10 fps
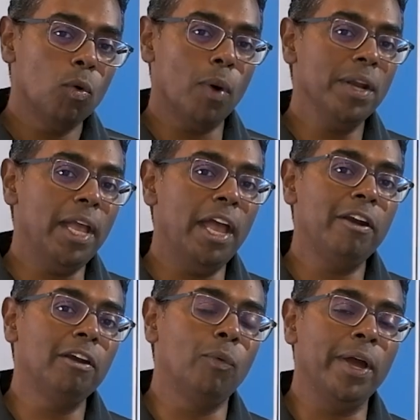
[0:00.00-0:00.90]
One
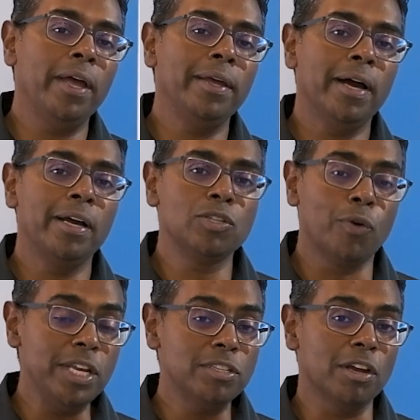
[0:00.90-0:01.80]
area where AI is
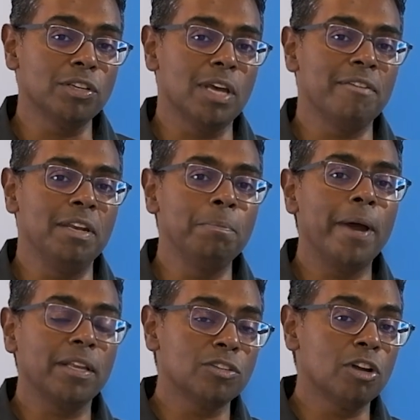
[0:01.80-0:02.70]
already starting to have an
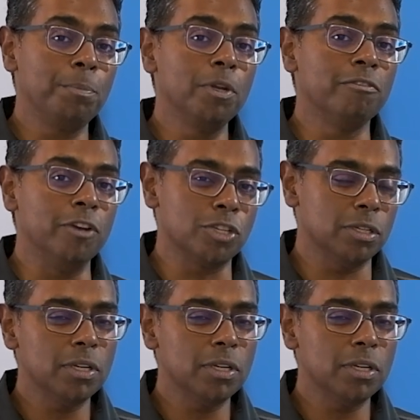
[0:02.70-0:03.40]
impact is computer vision.